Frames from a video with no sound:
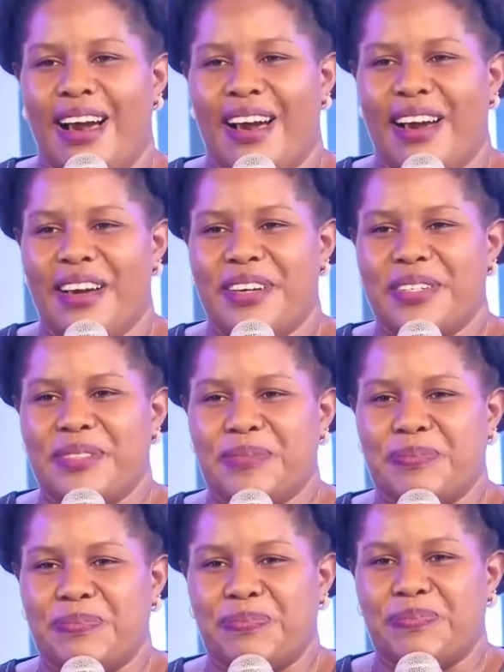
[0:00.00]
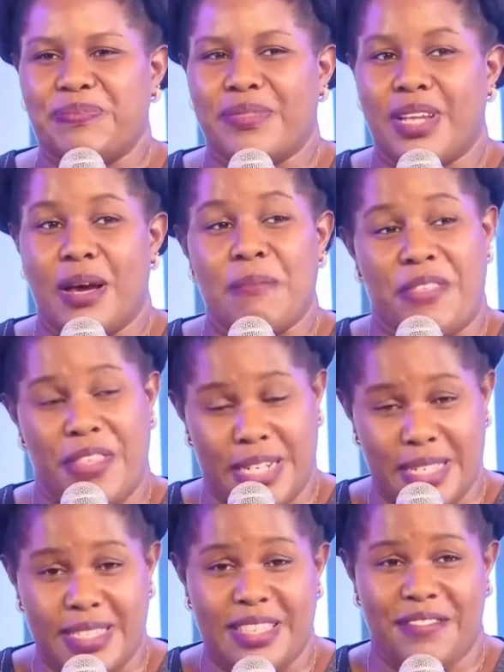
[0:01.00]
I'm
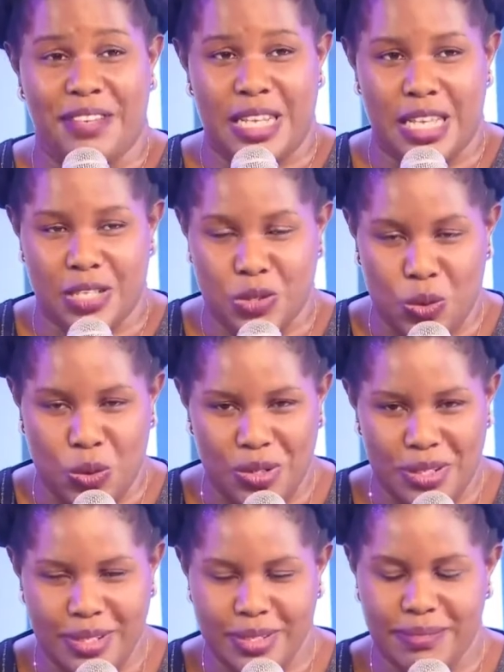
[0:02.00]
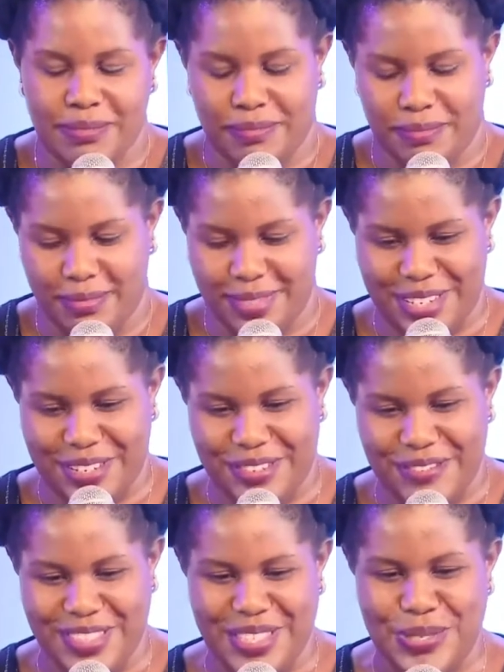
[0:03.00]
37 years old. End
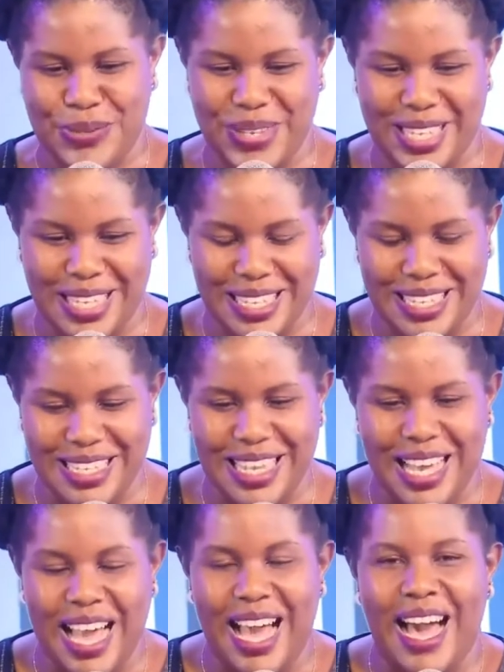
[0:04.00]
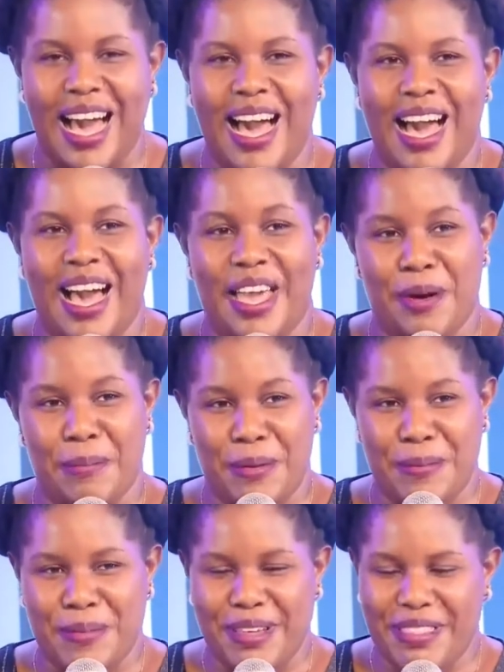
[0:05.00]
of this week. I am
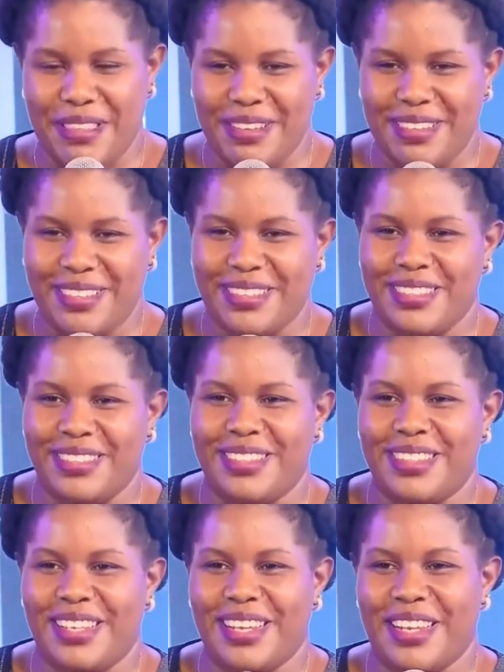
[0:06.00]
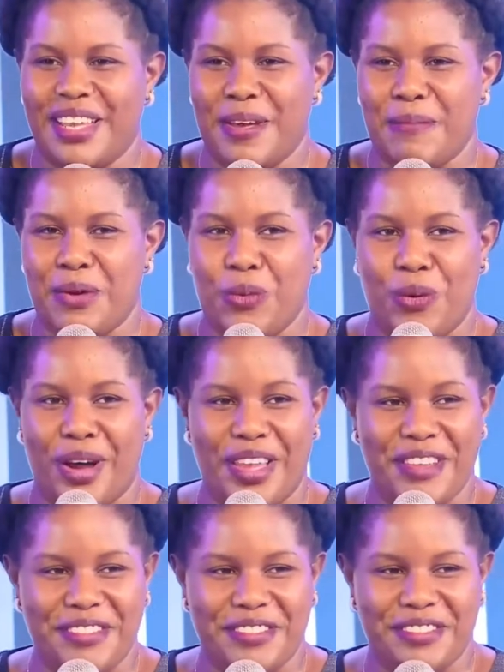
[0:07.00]
a mother and I am a
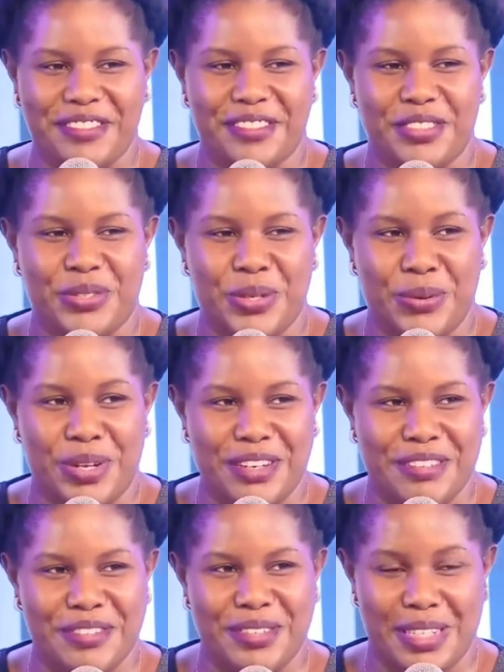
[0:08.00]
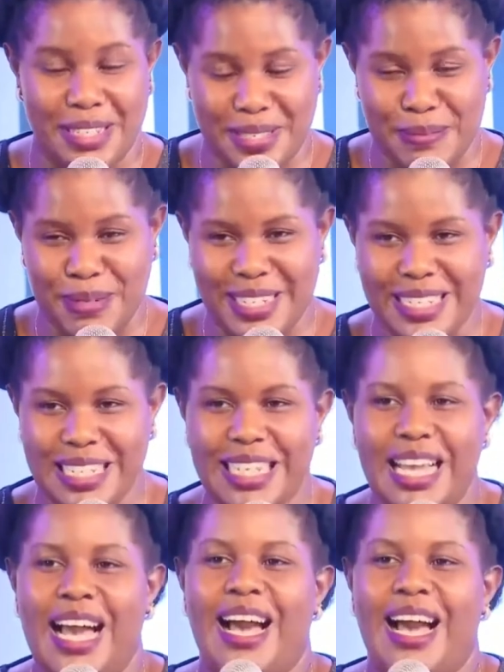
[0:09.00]
wife to a wonderful husband.